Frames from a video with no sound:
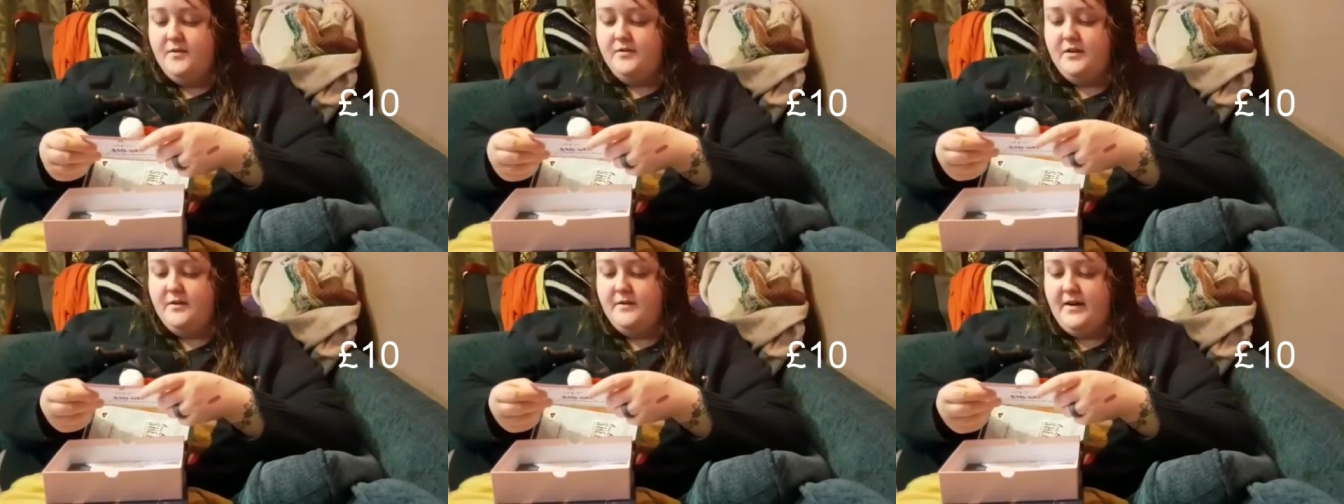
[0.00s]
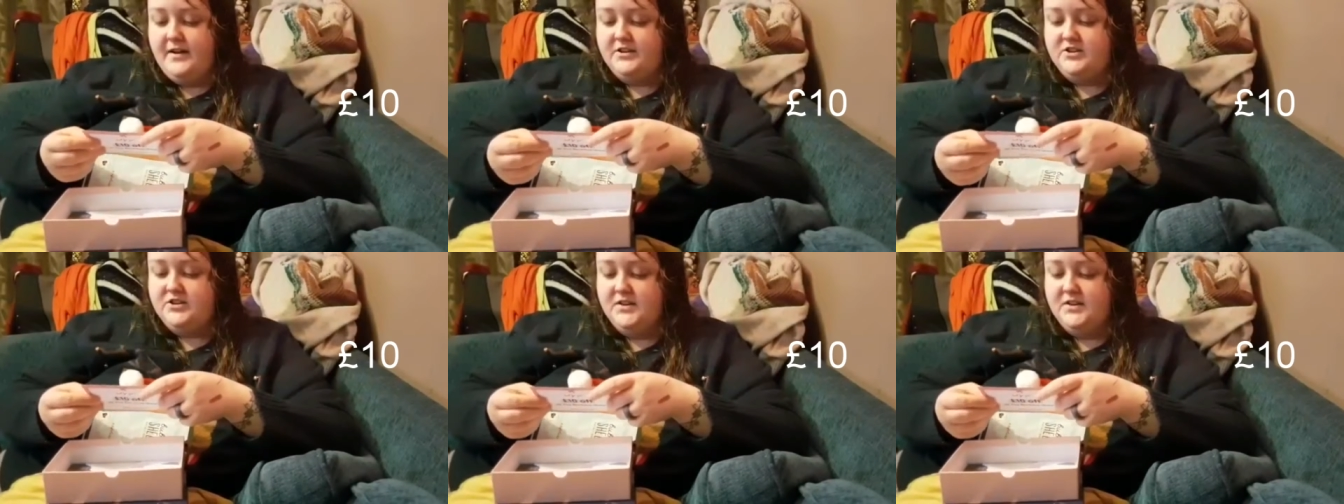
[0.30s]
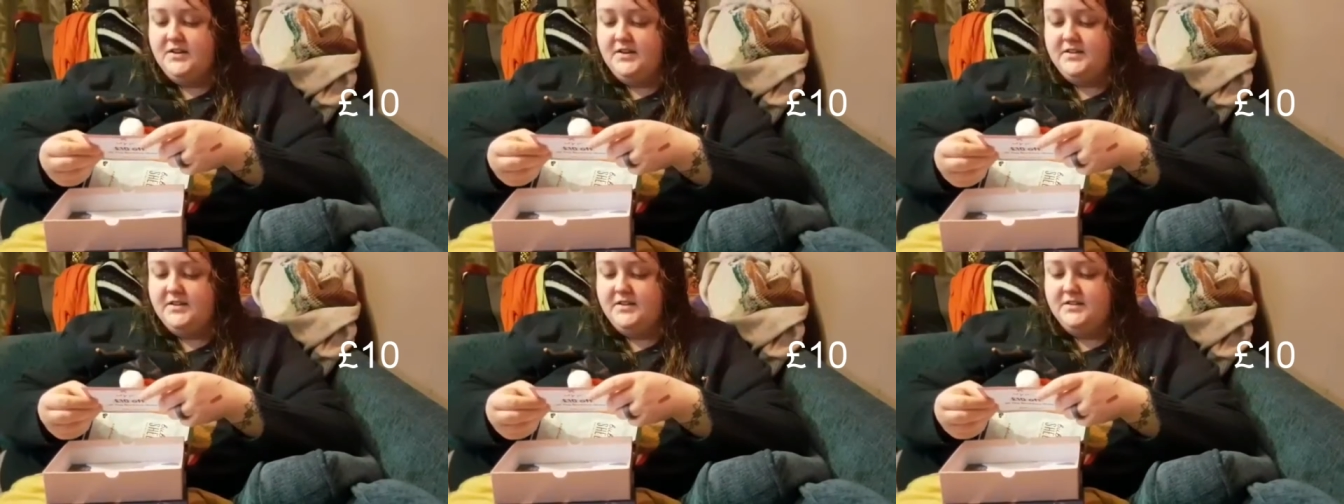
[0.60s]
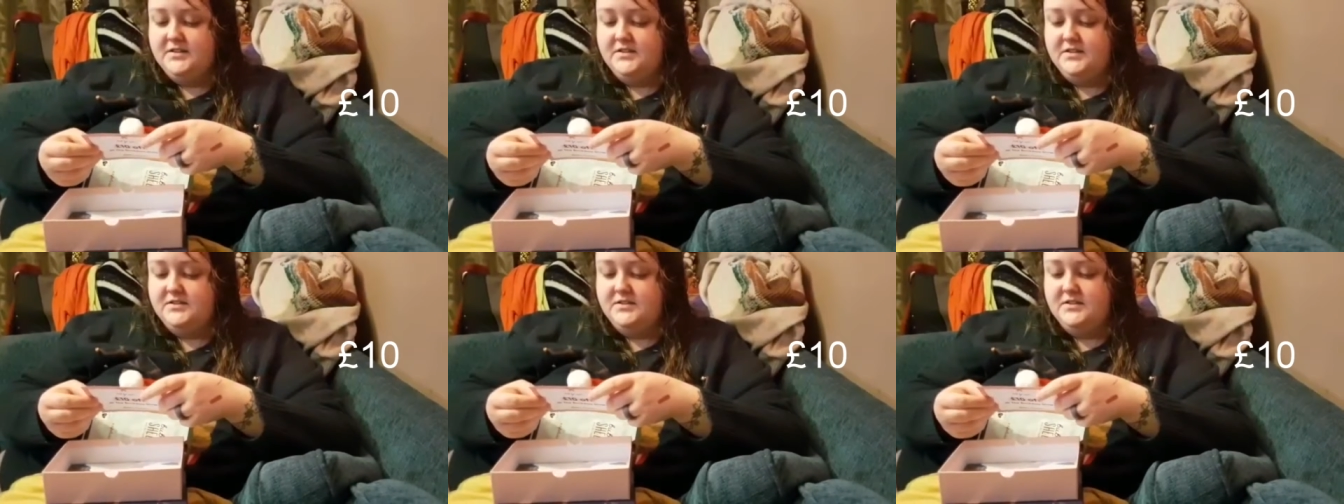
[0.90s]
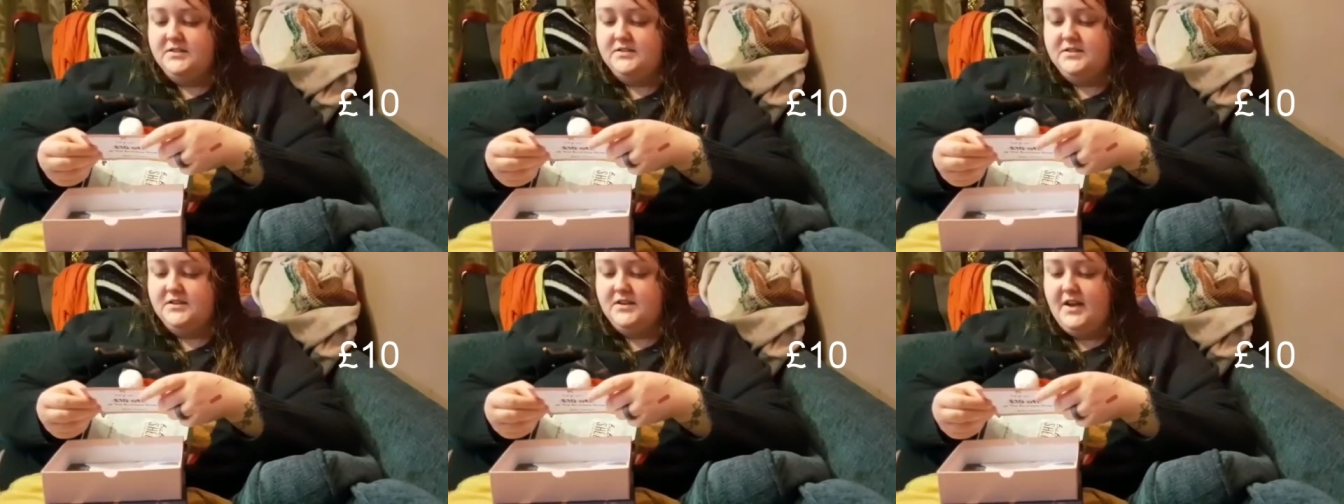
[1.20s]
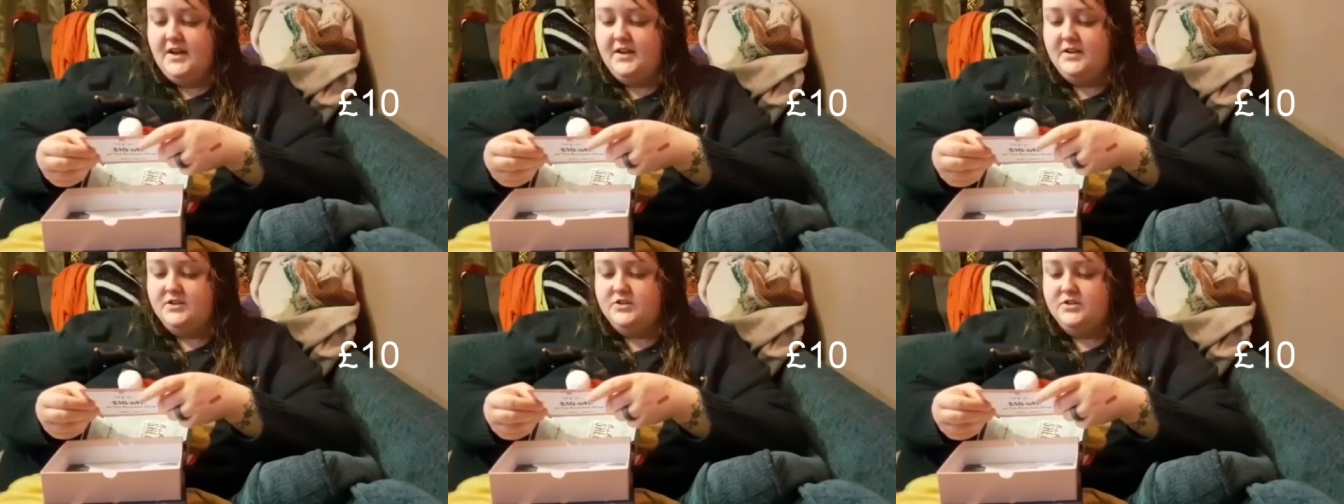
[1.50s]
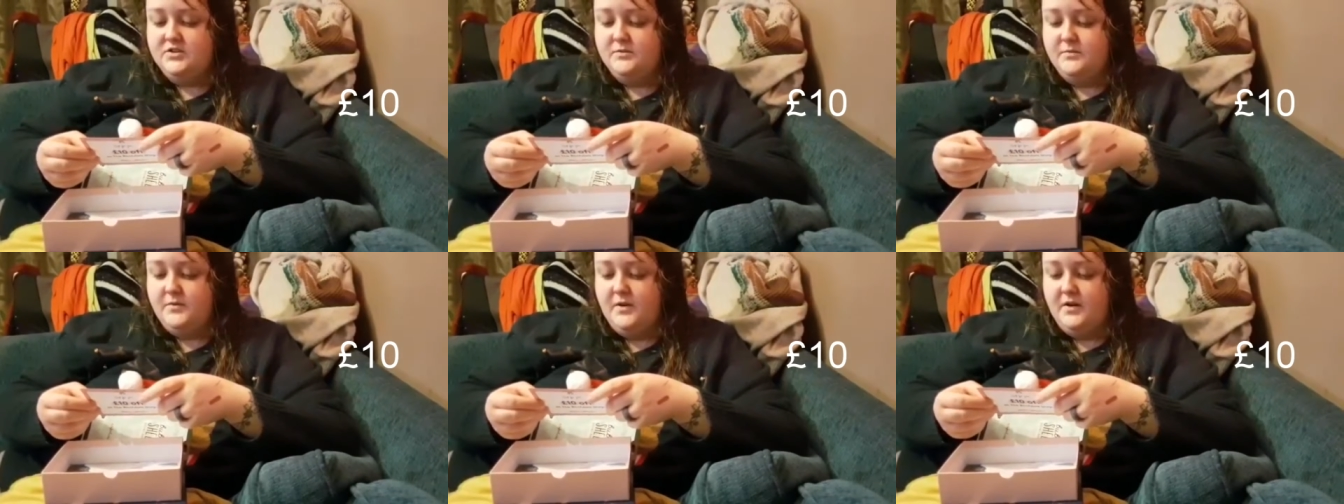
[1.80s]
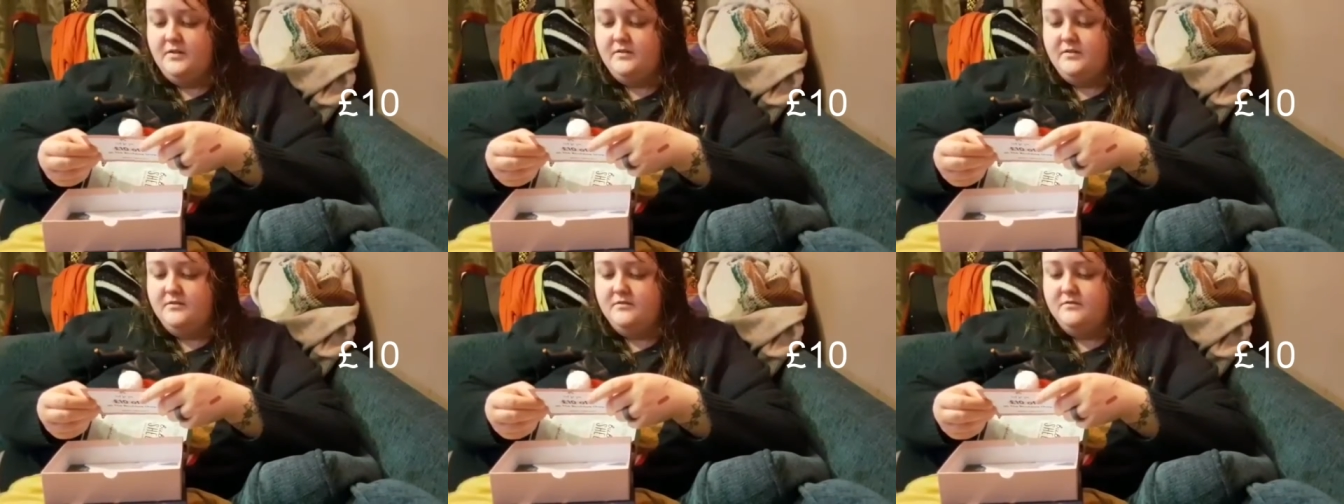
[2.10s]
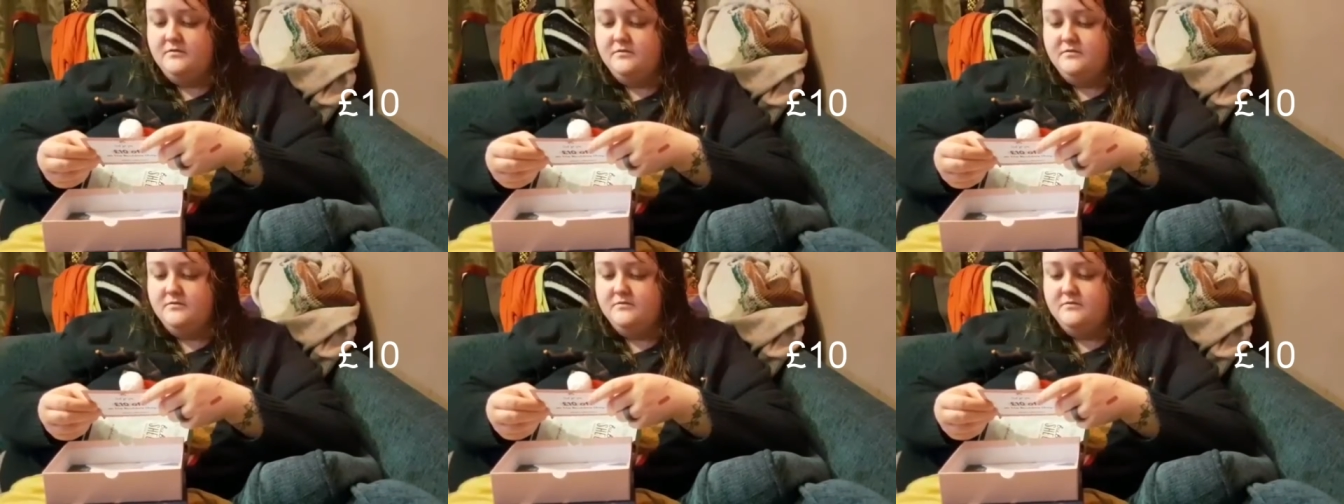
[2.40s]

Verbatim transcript: Although actually I think this is an extra one.